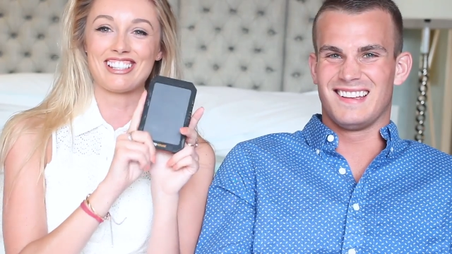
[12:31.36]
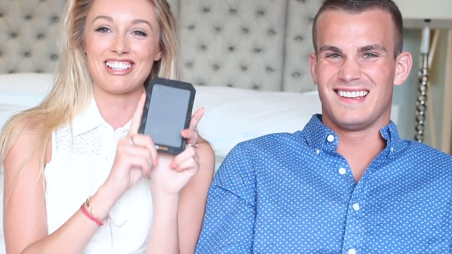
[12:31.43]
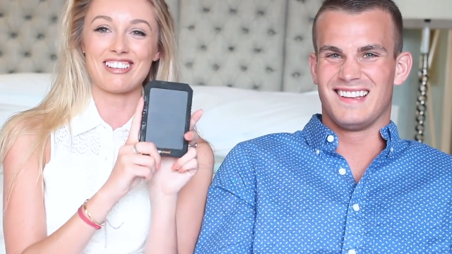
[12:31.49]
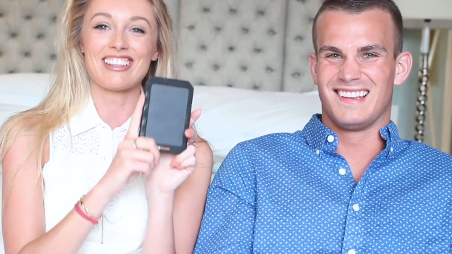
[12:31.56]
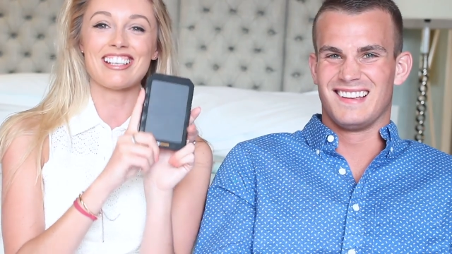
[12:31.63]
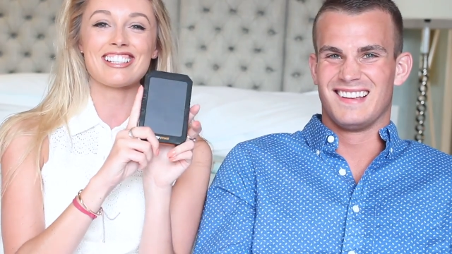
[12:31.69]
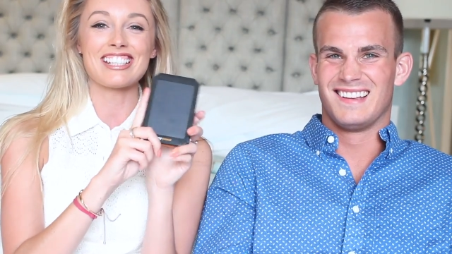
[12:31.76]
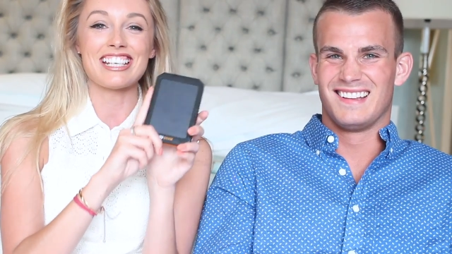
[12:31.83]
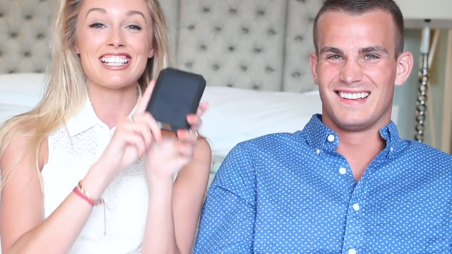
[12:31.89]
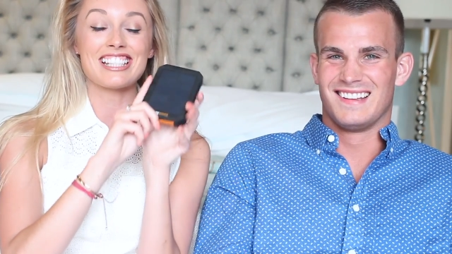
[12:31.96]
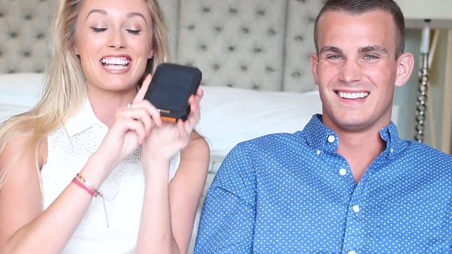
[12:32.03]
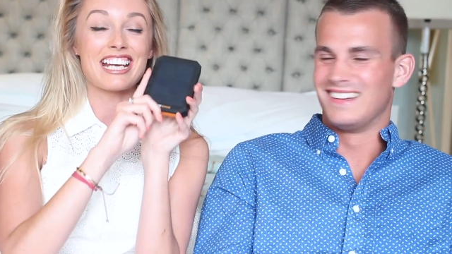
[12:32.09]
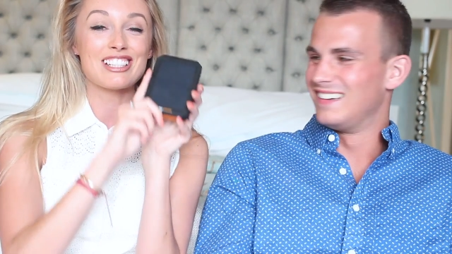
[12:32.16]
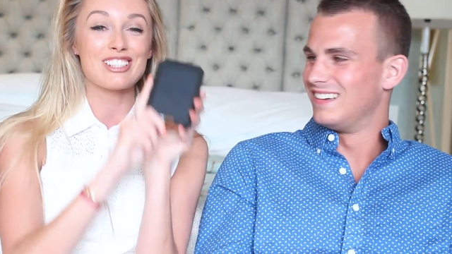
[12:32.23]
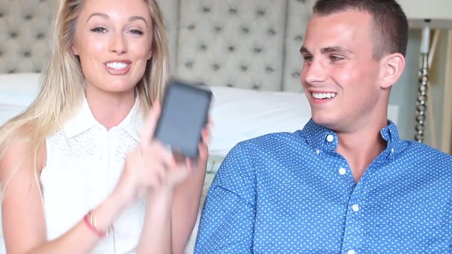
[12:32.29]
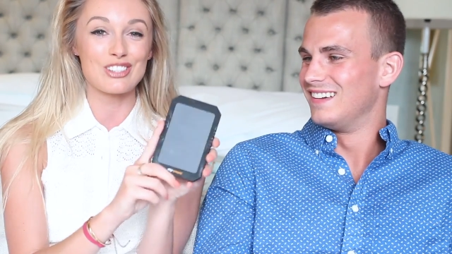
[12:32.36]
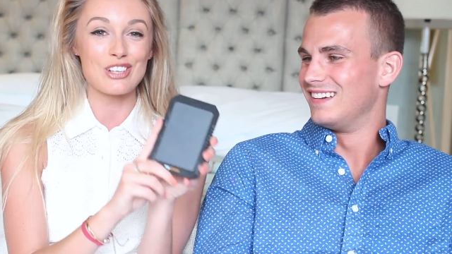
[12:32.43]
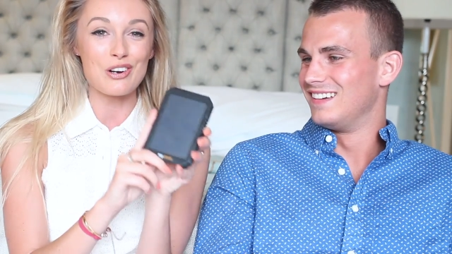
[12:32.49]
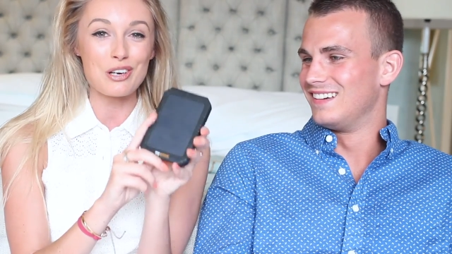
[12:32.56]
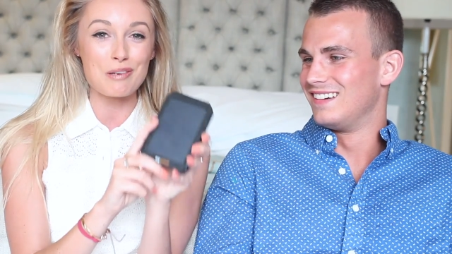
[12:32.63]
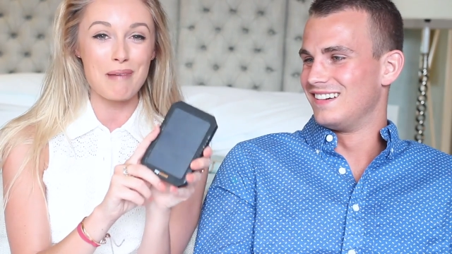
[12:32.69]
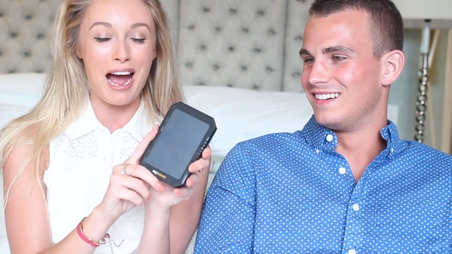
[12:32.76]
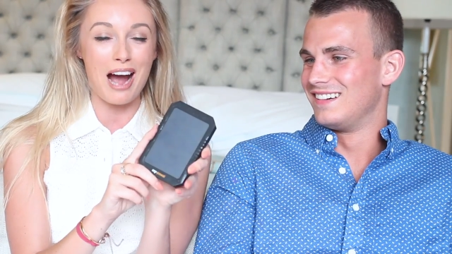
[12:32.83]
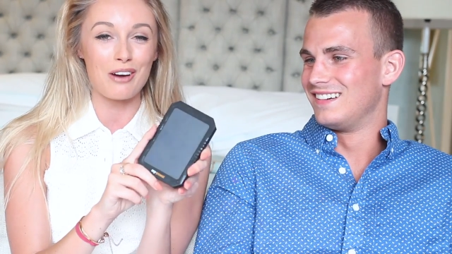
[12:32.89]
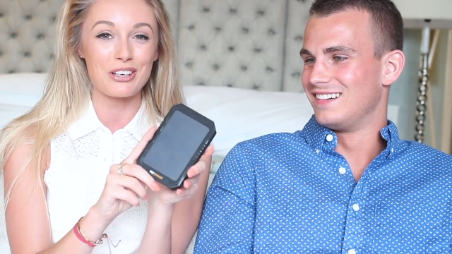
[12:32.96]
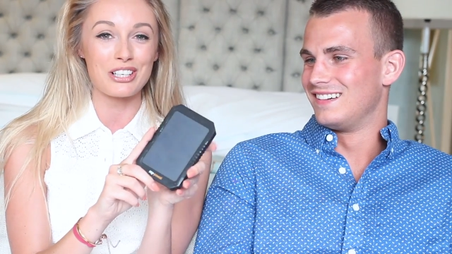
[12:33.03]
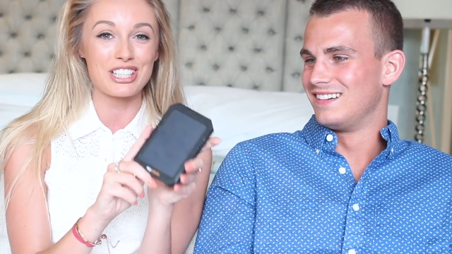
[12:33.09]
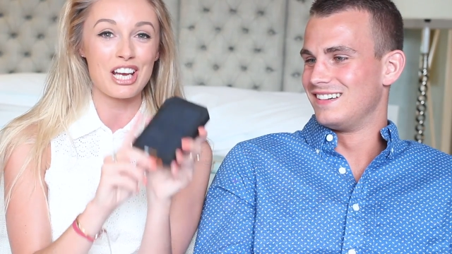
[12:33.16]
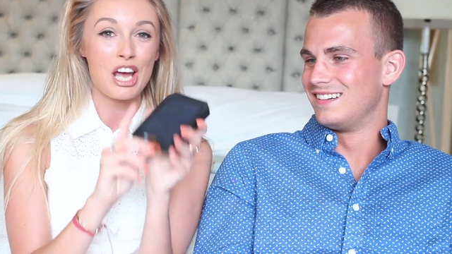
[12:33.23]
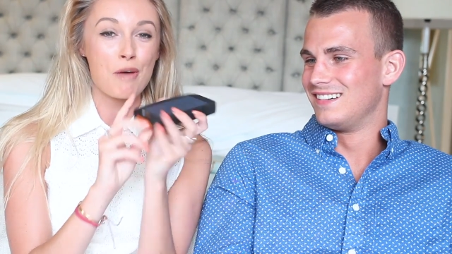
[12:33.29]
Speaker 1: so this is a
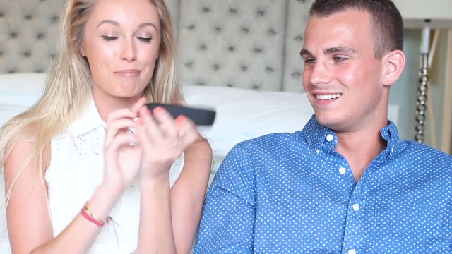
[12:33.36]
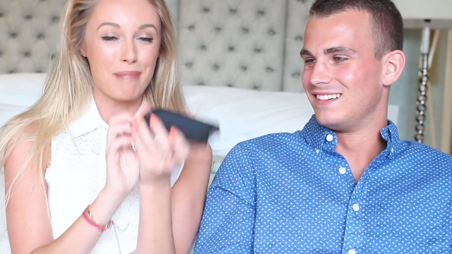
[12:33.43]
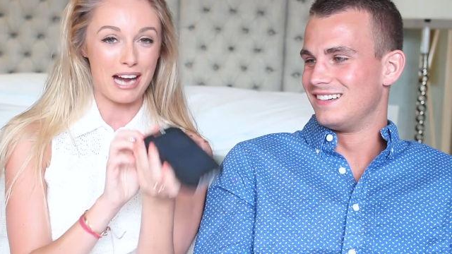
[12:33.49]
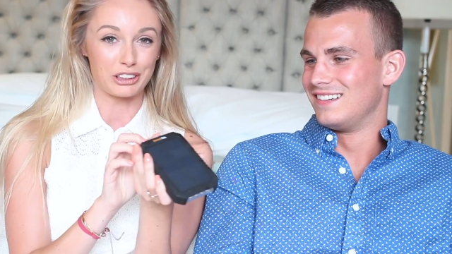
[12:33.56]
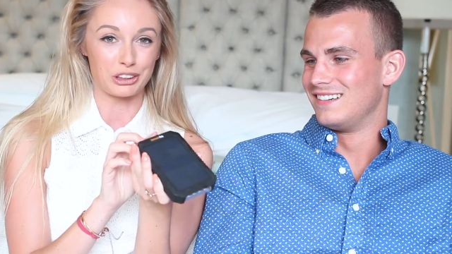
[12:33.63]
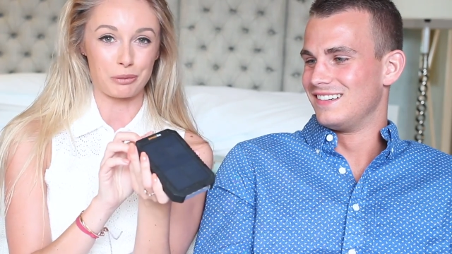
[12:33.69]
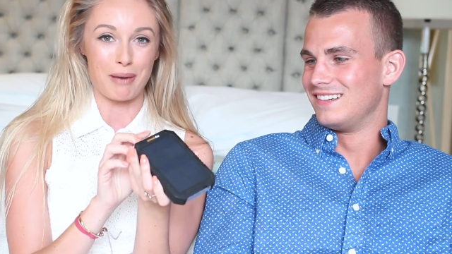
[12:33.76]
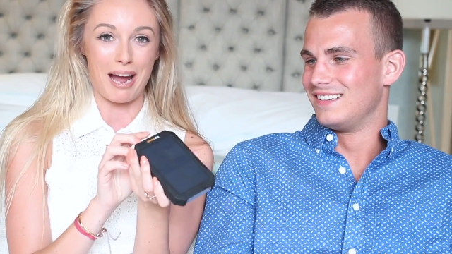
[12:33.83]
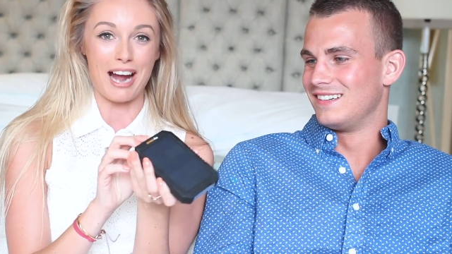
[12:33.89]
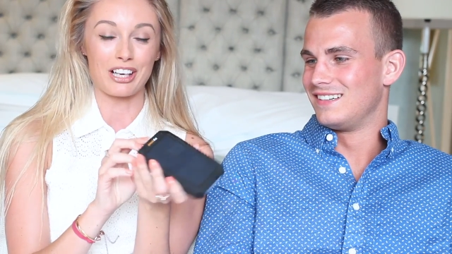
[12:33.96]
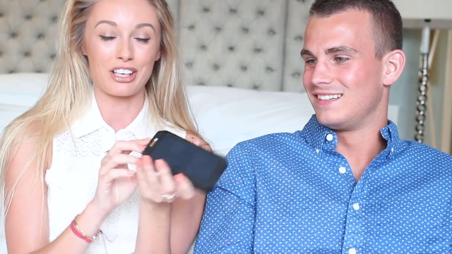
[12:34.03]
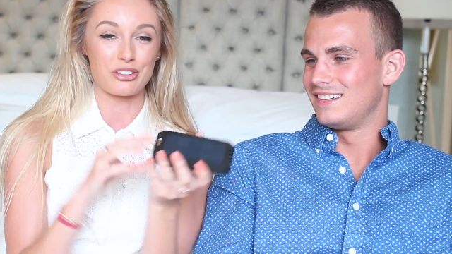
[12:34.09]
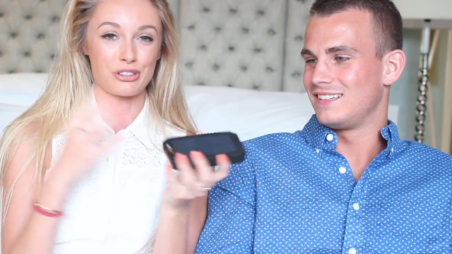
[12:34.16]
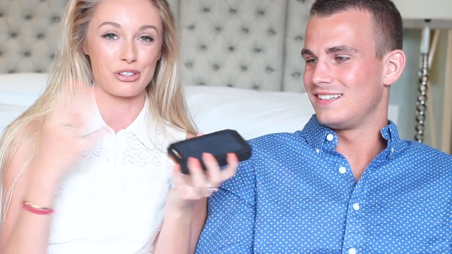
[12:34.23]
solar-powered battery pack.